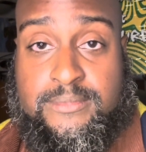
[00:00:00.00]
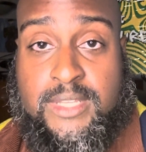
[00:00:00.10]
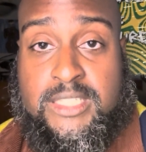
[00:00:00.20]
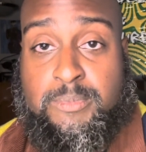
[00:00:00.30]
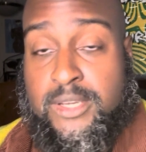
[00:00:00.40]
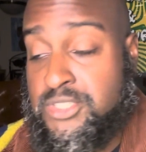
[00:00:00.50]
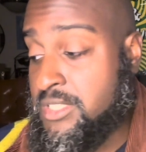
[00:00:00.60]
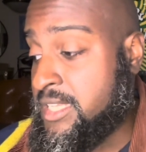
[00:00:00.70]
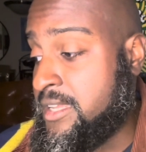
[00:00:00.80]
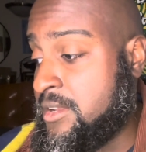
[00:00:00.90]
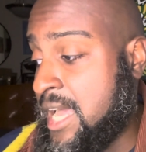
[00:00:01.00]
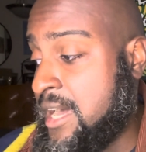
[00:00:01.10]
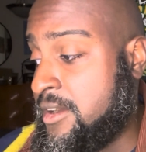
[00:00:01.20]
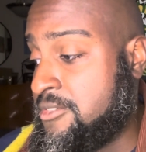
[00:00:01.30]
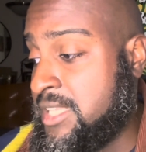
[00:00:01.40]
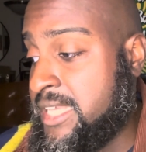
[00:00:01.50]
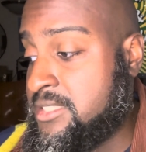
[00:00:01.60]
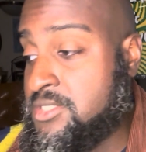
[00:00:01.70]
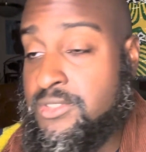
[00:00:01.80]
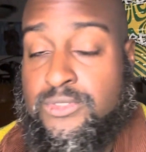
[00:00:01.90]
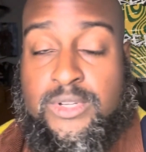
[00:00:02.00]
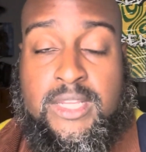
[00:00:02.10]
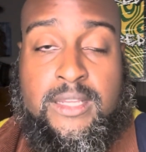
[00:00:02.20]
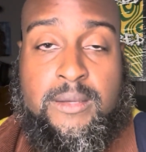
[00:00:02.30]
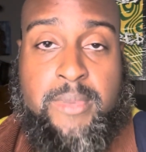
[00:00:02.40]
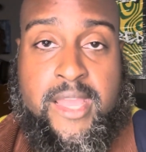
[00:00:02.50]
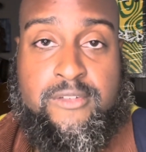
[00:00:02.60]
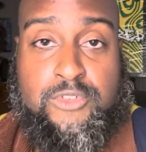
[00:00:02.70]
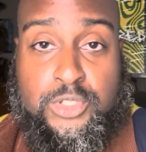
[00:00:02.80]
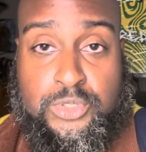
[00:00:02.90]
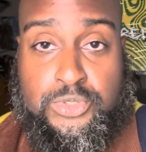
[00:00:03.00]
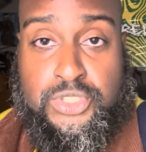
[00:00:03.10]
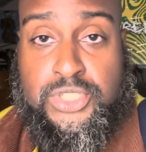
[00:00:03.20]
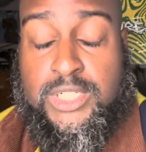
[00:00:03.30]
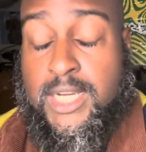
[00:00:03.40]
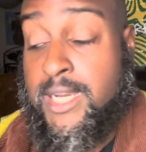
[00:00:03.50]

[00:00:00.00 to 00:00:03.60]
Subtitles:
and especially how it relates to Baton Rouge.